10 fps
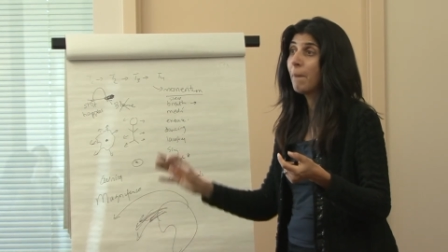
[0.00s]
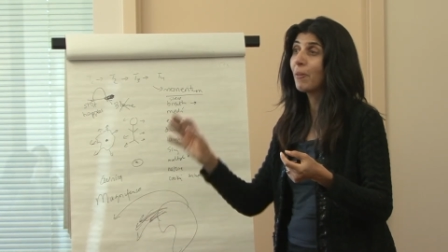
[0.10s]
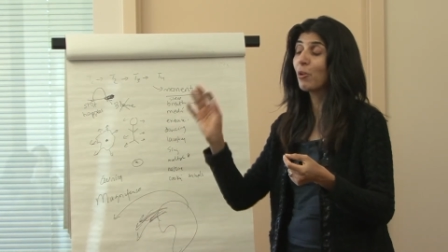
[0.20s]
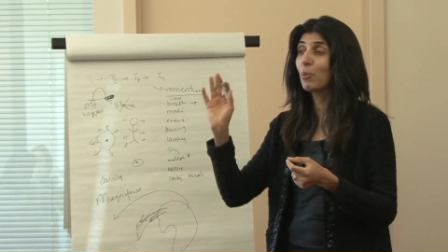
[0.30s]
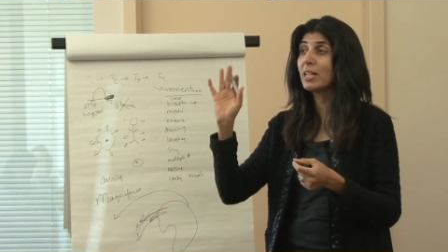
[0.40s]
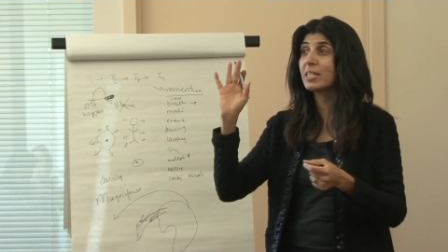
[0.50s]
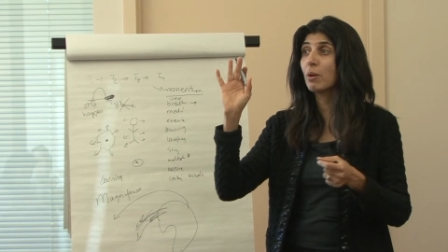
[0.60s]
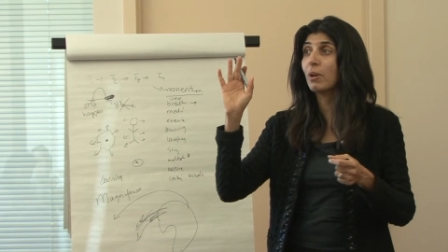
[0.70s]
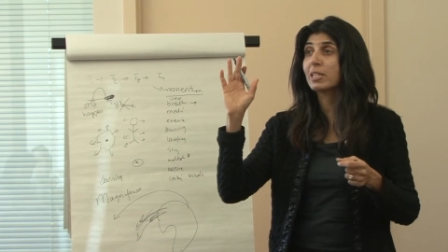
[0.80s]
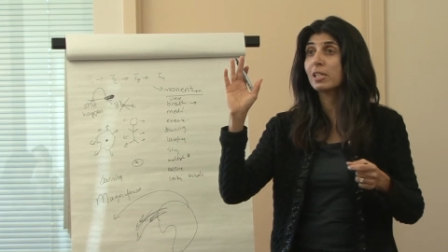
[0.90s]
But the reason I
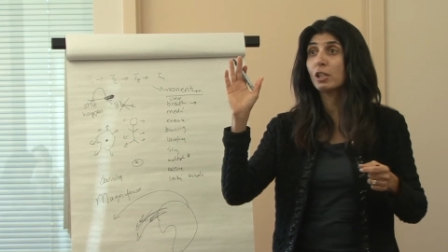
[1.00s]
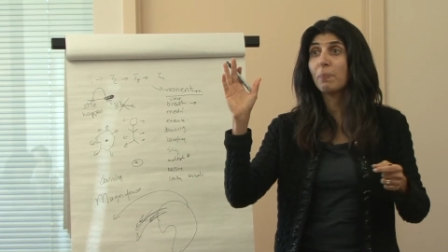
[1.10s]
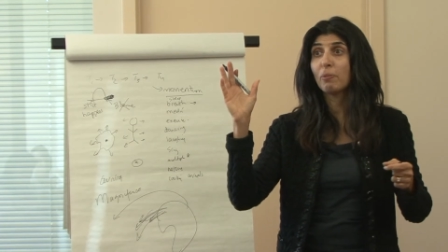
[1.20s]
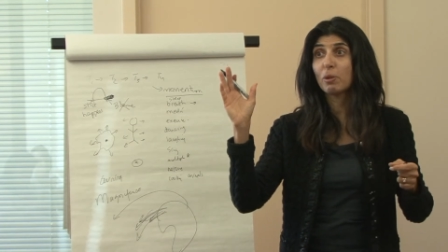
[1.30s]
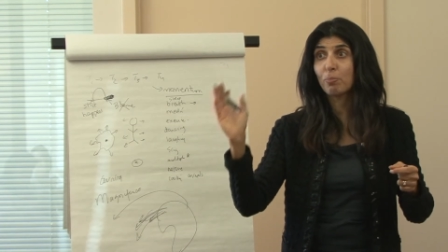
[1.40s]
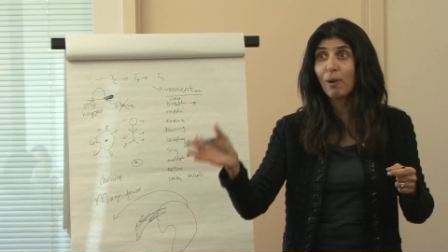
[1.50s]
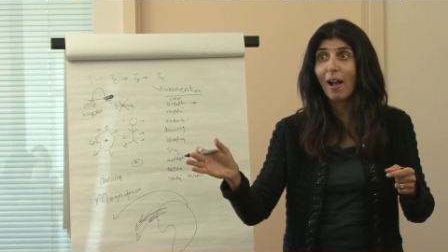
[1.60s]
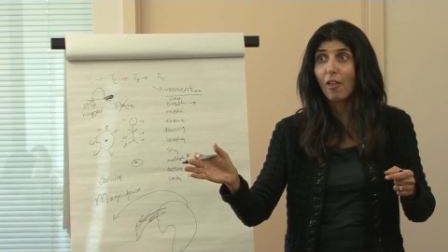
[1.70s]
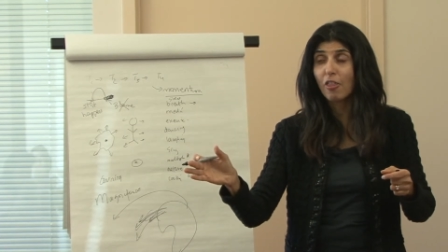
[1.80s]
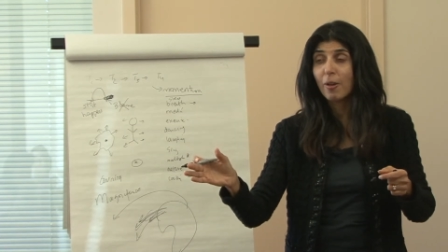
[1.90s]
want to loop it with
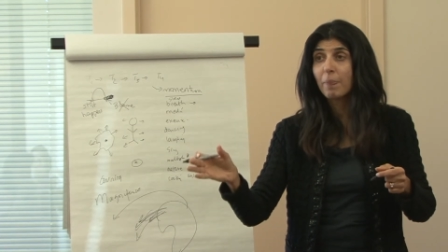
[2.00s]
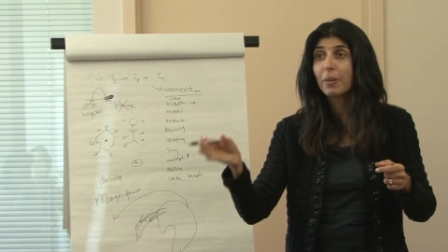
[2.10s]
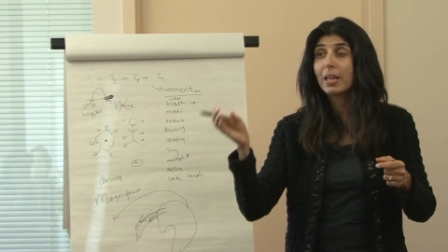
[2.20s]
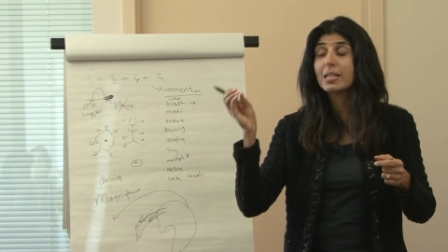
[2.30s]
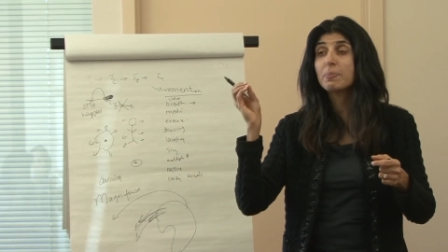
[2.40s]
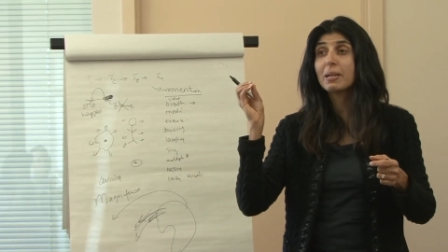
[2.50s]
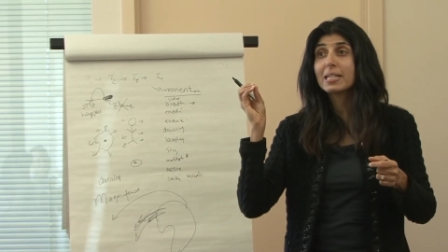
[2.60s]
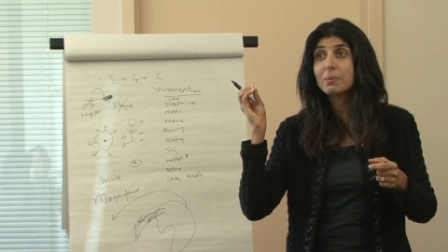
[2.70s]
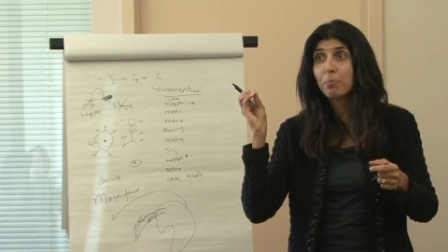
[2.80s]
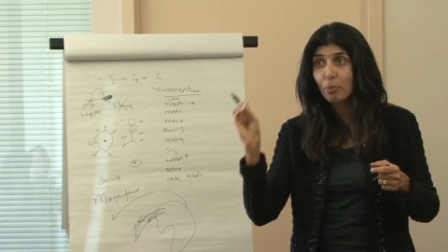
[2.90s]
breath is
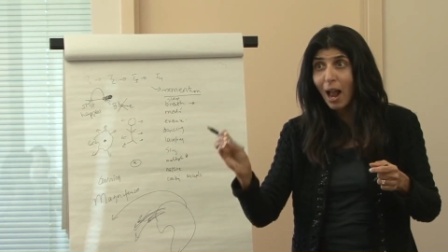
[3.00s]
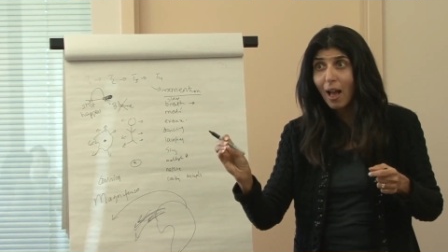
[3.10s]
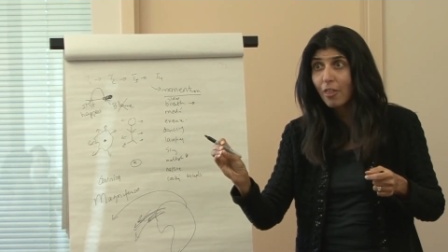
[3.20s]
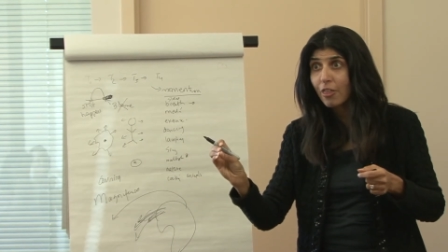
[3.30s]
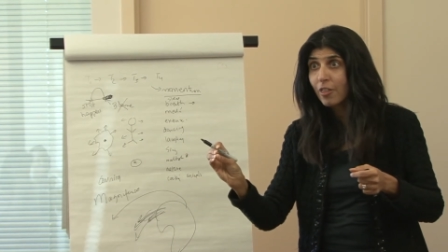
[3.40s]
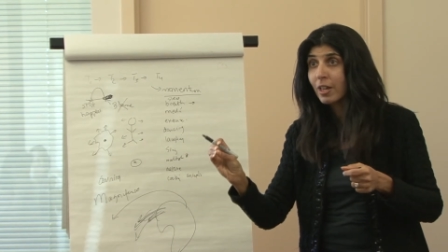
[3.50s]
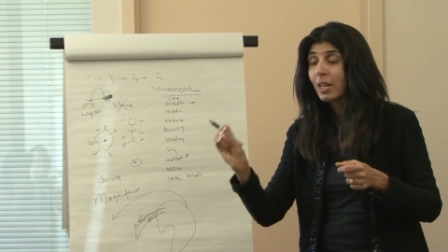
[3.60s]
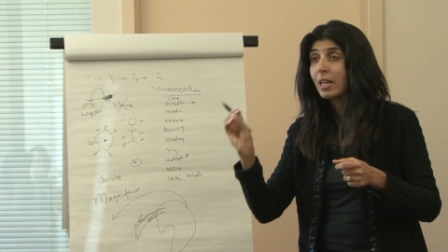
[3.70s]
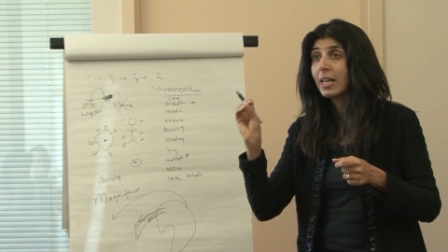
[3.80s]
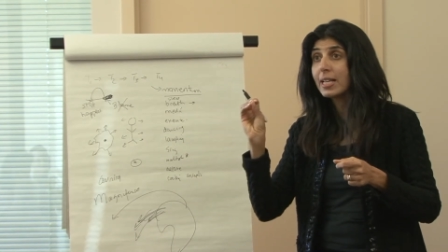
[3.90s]
because breath
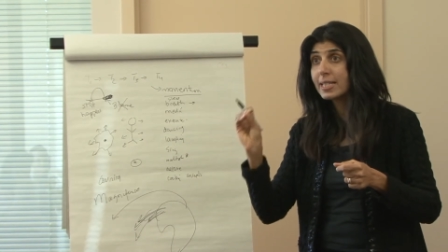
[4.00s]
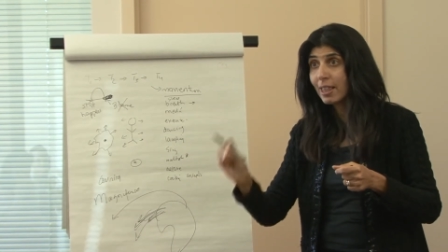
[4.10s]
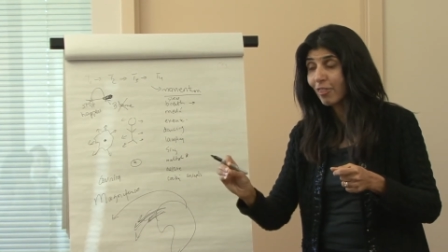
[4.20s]
is the